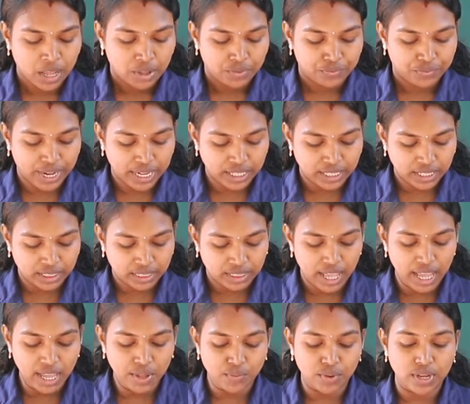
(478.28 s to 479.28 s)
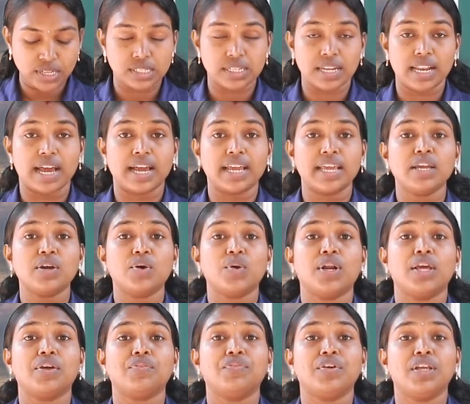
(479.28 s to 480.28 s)
when the thing was lying
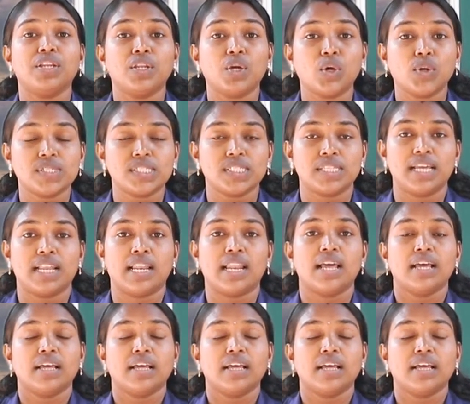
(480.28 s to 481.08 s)
on a windowsill,